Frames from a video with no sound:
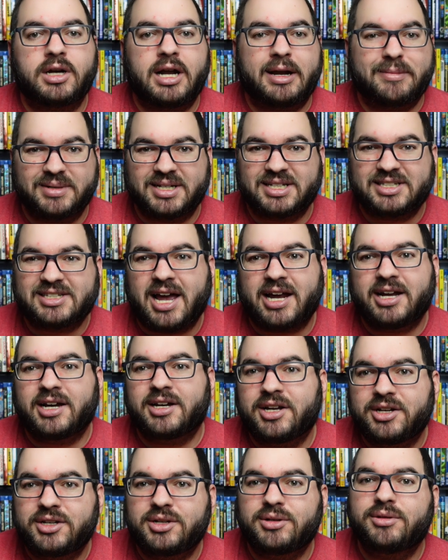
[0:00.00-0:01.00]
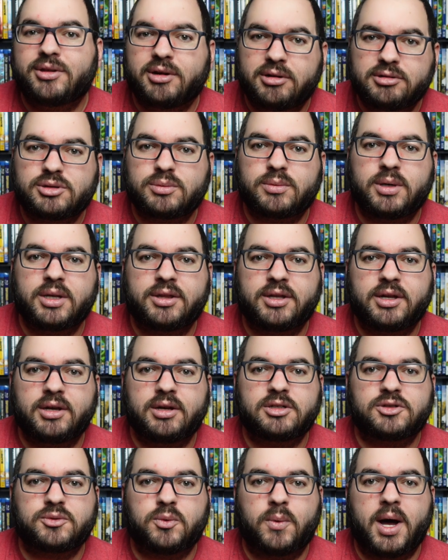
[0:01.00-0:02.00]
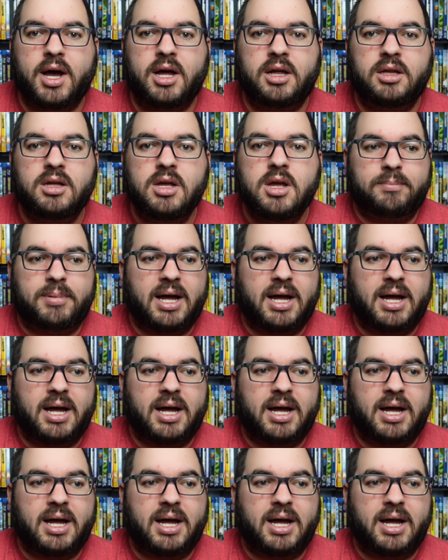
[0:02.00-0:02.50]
and I'm excited to do those with you as well.